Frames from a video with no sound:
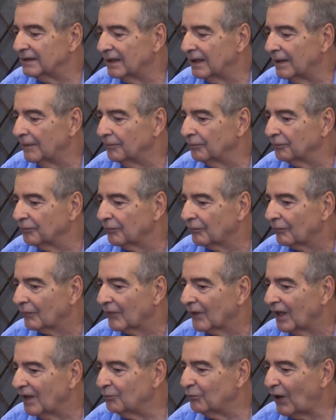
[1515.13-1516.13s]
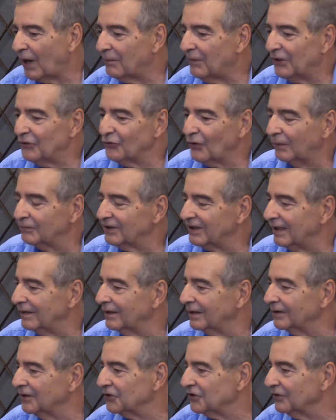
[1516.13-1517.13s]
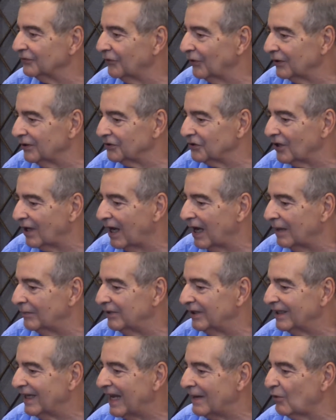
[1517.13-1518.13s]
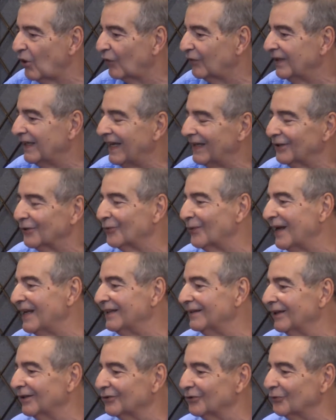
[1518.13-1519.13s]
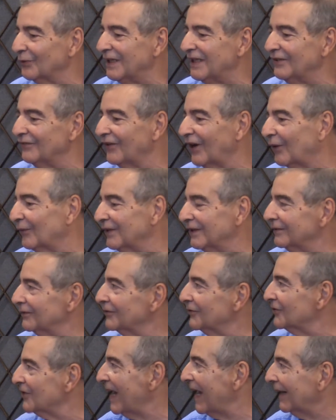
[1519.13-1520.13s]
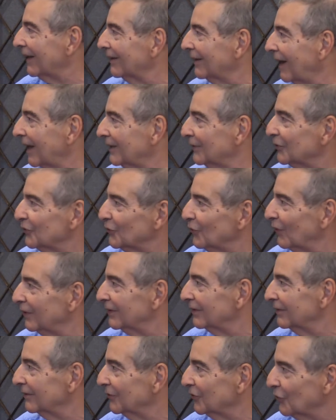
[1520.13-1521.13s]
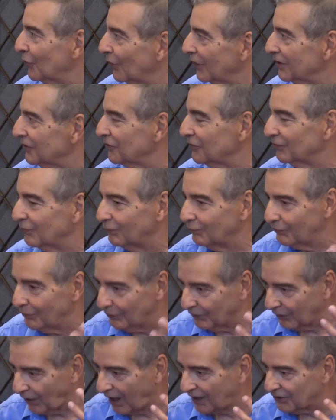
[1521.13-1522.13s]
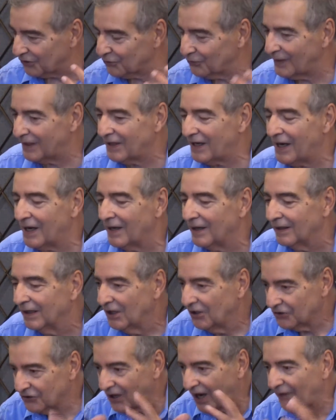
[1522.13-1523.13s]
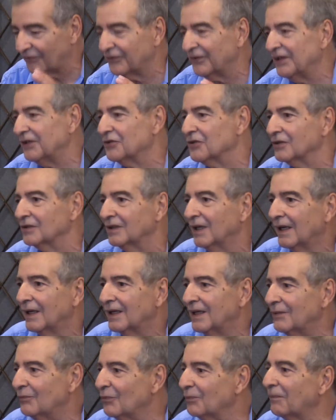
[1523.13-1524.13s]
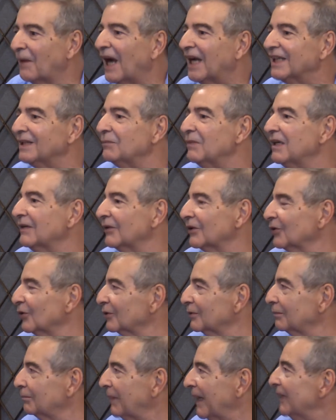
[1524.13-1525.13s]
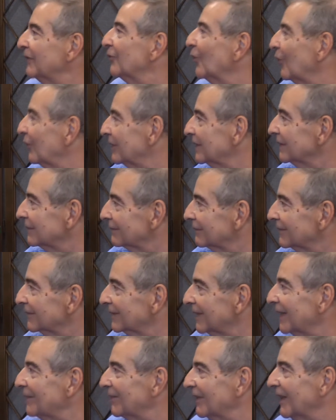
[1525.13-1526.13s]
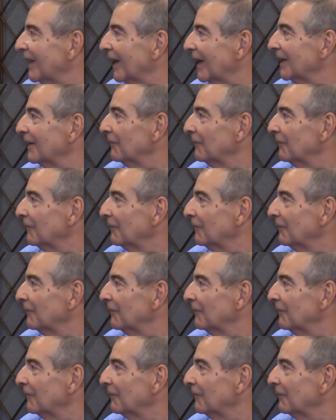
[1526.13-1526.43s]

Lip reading: I brought my drums in addition for the job. He came over. He had a green velvet jacket on, shortish, longish red hair, sharp features. He reminded me of a little Beethoven type of guy.